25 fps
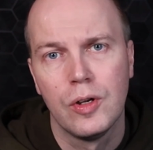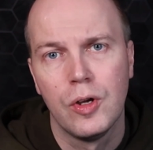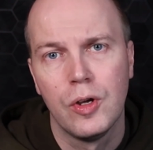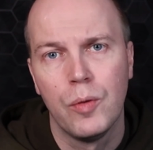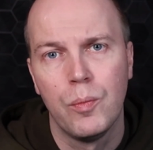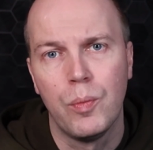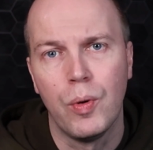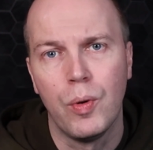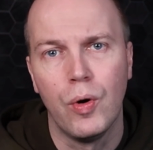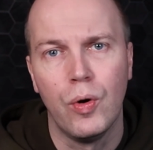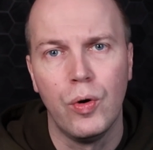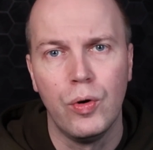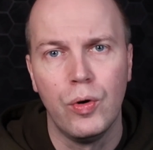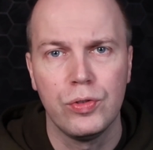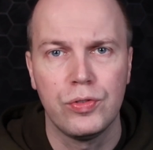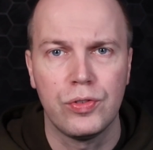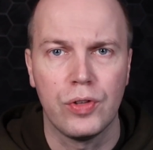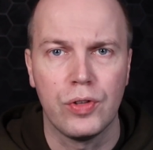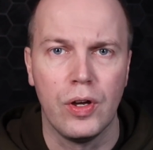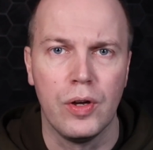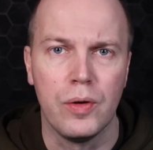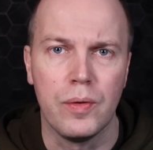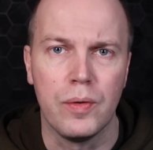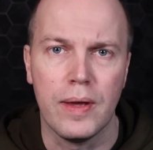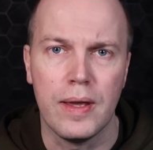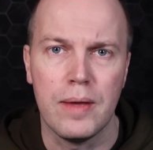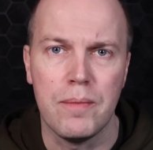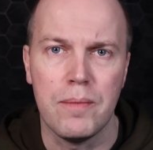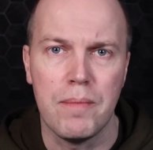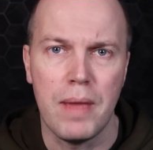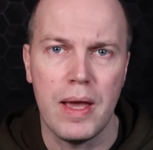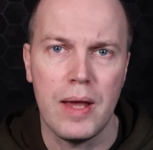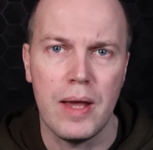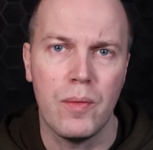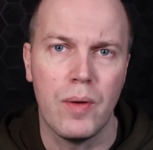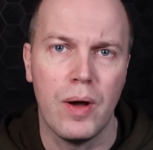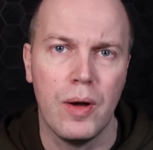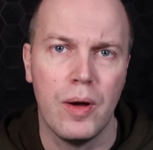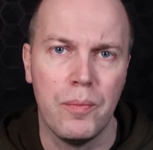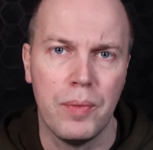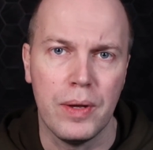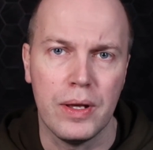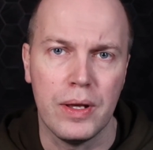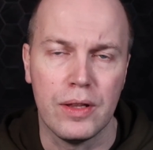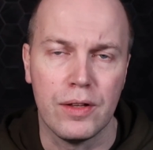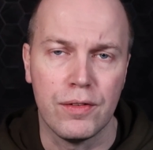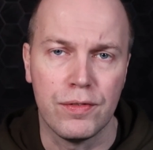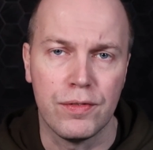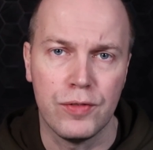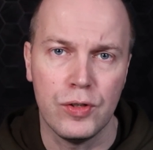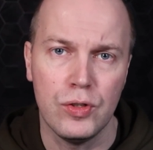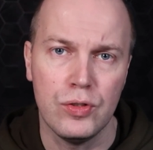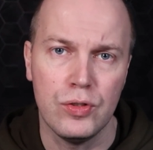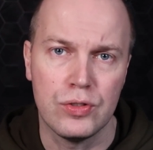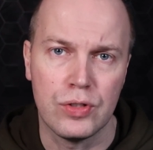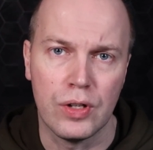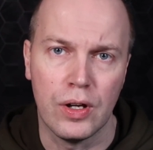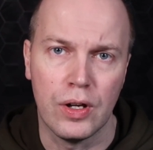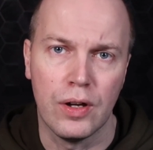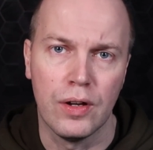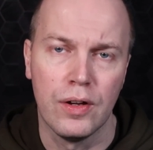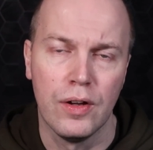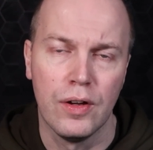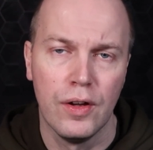but also it may well be the future